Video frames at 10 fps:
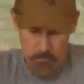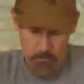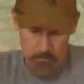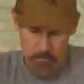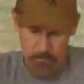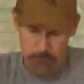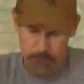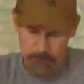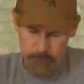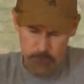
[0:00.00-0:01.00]

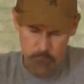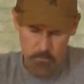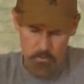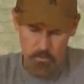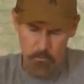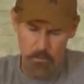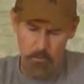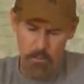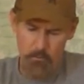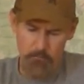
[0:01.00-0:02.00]
So
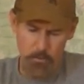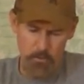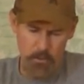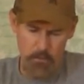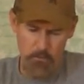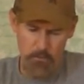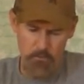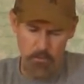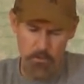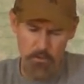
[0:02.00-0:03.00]
anyway, we've put together
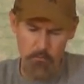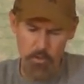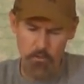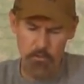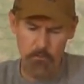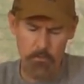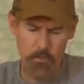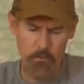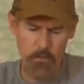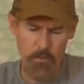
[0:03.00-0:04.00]
this archery mule deer
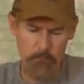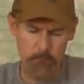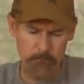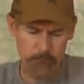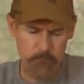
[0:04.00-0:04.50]
program,